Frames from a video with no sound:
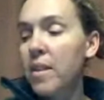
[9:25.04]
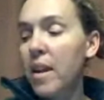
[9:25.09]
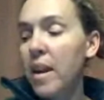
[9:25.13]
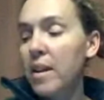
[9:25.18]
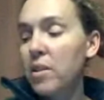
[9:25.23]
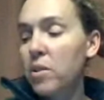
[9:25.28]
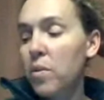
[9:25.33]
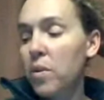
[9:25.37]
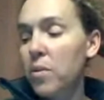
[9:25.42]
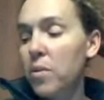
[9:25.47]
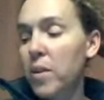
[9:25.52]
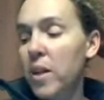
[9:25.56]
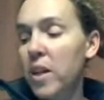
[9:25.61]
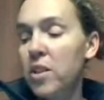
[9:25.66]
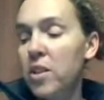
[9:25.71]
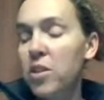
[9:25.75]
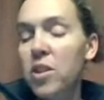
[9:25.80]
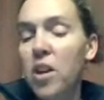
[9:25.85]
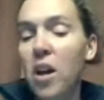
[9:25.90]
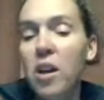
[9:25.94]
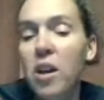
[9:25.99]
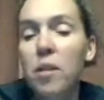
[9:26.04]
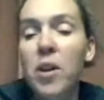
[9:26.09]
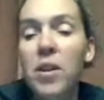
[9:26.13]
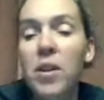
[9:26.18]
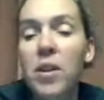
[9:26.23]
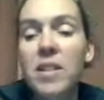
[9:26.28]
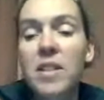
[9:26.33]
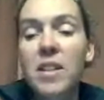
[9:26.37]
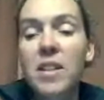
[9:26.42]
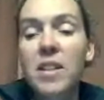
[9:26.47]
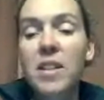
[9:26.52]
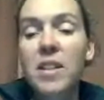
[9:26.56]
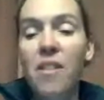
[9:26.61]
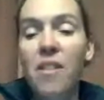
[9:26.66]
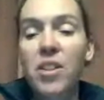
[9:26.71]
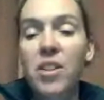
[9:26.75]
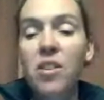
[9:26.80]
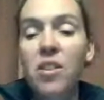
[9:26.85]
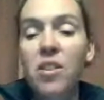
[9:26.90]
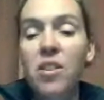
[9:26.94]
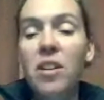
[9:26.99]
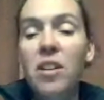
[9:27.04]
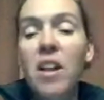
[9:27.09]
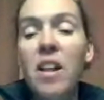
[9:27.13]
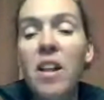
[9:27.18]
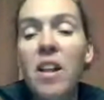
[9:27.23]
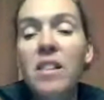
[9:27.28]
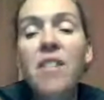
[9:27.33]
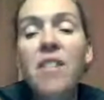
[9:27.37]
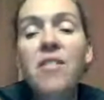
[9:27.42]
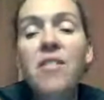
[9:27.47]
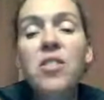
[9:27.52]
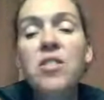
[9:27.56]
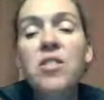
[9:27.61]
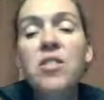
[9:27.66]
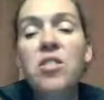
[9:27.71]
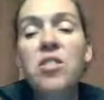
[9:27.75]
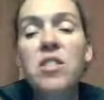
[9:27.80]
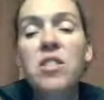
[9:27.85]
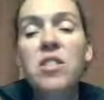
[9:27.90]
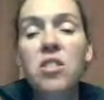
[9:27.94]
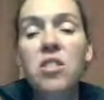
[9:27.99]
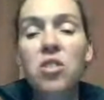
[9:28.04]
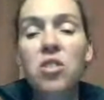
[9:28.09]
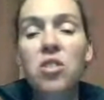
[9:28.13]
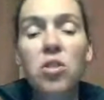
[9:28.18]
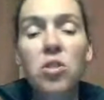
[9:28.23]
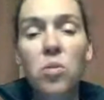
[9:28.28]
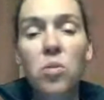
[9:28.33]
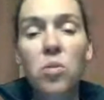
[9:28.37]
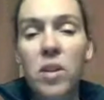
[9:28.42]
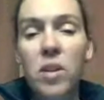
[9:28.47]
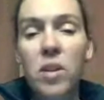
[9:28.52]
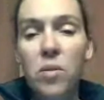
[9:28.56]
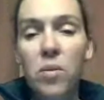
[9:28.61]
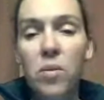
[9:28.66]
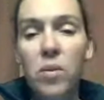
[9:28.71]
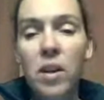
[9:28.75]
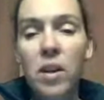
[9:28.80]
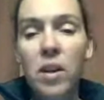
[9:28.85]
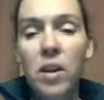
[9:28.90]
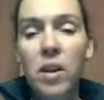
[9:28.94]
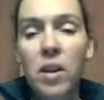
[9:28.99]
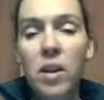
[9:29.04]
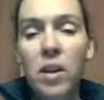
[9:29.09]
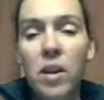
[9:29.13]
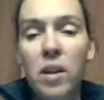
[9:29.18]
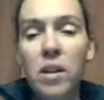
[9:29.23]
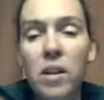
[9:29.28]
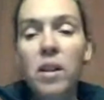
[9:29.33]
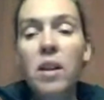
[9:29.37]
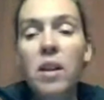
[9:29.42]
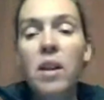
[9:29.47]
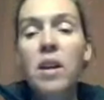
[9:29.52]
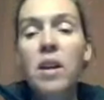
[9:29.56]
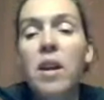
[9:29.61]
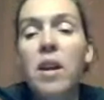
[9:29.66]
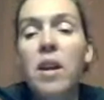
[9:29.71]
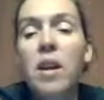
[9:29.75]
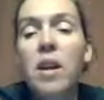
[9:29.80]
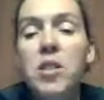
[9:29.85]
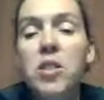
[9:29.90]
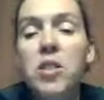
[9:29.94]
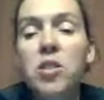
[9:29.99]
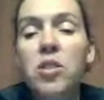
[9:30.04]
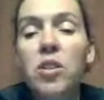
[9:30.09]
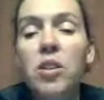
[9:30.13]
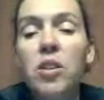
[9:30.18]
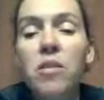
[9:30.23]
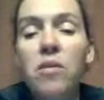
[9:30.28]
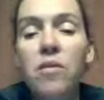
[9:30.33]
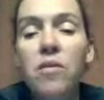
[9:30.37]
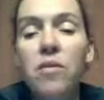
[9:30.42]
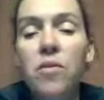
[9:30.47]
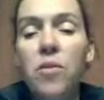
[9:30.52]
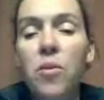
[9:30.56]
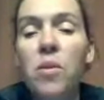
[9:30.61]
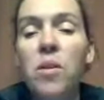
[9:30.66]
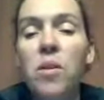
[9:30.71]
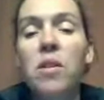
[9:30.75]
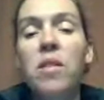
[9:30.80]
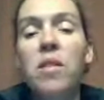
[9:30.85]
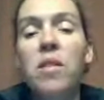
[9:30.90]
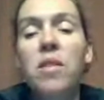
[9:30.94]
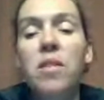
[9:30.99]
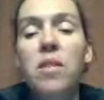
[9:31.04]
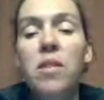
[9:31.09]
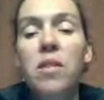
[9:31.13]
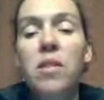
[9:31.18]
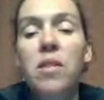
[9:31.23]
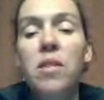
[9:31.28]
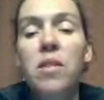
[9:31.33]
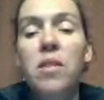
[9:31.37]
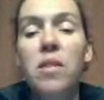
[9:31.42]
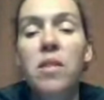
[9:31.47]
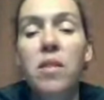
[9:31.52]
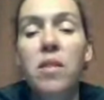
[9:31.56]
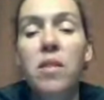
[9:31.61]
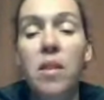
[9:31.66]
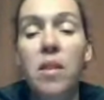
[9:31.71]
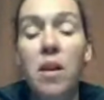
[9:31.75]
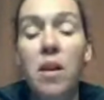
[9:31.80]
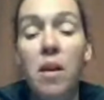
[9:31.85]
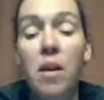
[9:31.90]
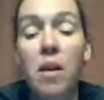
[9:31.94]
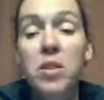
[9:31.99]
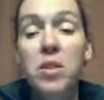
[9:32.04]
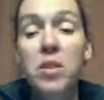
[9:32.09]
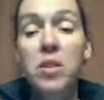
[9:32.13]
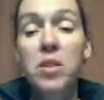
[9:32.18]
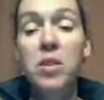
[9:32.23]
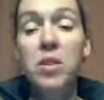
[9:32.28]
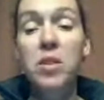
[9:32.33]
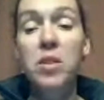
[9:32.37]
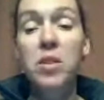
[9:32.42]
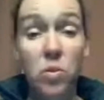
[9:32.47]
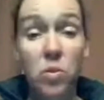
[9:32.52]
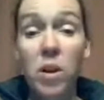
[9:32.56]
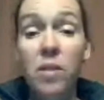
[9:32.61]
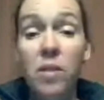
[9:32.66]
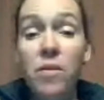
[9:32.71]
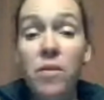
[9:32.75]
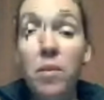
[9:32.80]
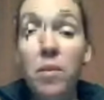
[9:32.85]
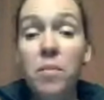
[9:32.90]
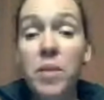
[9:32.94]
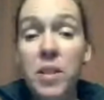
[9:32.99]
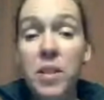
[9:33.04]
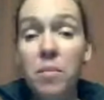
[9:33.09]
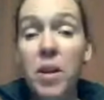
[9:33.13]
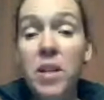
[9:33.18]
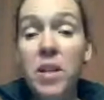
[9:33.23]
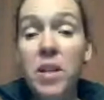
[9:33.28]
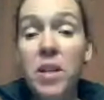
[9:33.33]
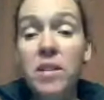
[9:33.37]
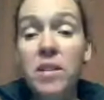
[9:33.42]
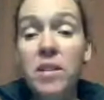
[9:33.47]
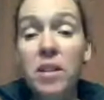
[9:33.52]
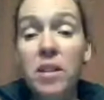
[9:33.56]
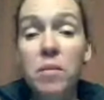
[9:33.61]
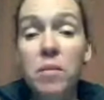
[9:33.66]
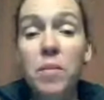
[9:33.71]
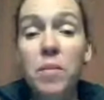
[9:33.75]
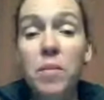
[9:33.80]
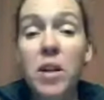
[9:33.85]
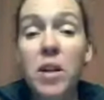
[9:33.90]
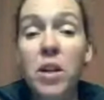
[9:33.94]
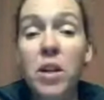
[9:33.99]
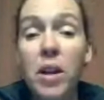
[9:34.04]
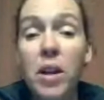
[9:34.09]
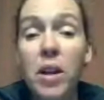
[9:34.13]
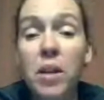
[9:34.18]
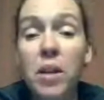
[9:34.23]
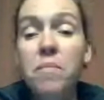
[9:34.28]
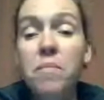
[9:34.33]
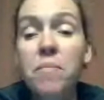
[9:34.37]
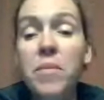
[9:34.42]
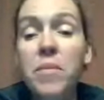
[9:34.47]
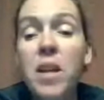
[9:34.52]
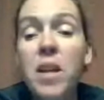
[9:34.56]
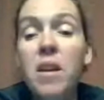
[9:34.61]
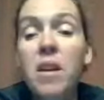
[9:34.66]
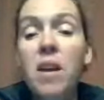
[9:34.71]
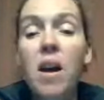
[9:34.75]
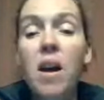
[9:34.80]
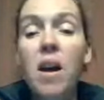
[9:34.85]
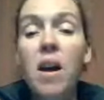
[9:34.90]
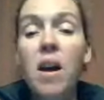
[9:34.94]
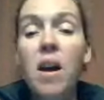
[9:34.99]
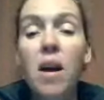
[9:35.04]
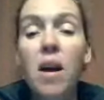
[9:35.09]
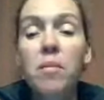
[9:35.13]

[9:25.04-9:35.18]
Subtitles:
The next one we can talk about is lavender. Lavender is just such a soothing oil. It's good for, it's one of them that's in my son's eczema cream.